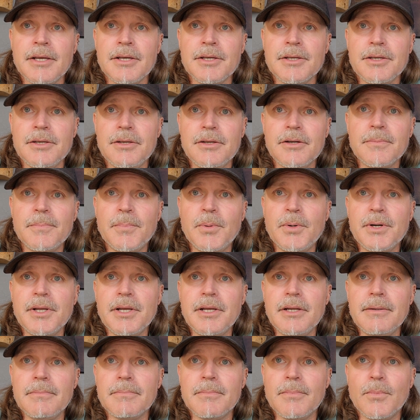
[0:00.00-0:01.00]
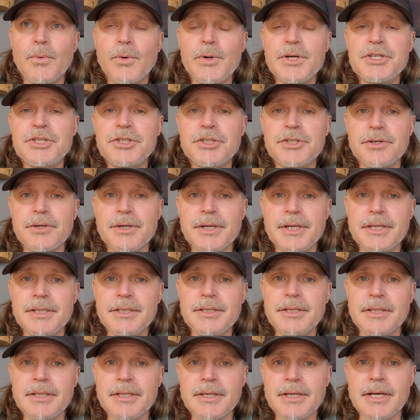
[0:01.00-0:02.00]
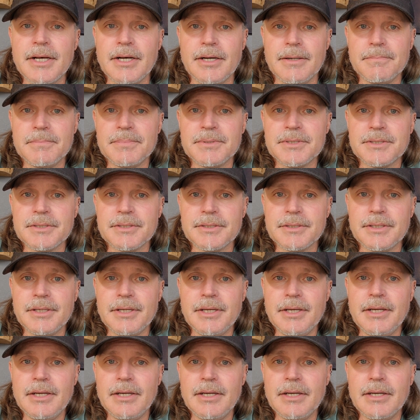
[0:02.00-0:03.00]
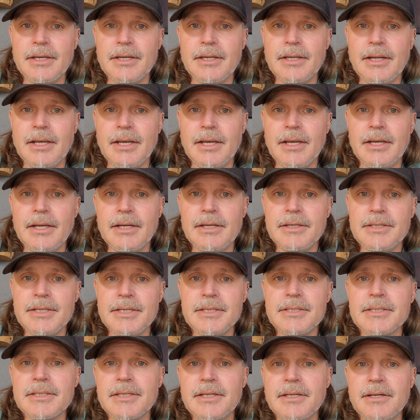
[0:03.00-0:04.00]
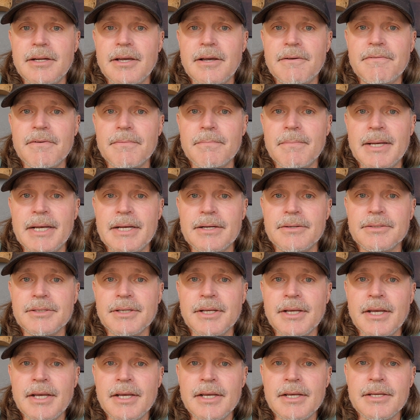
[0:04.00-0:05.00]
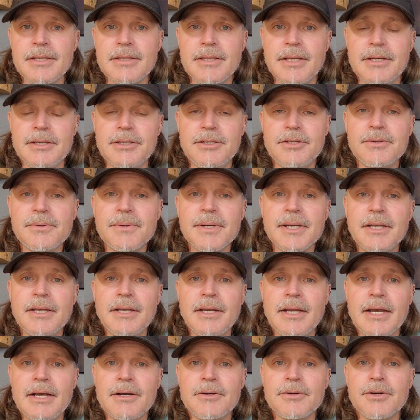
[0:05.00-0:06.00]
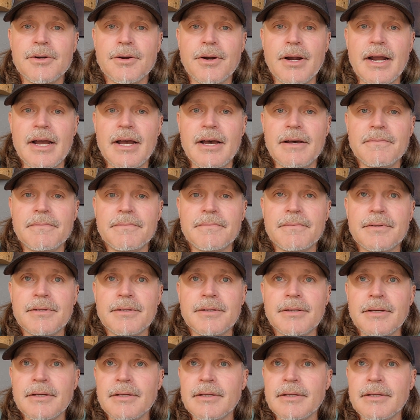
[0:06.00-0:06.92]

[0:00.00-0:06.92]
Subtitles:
You're putting moisture into the cups in a decent enough amount that you can now graft.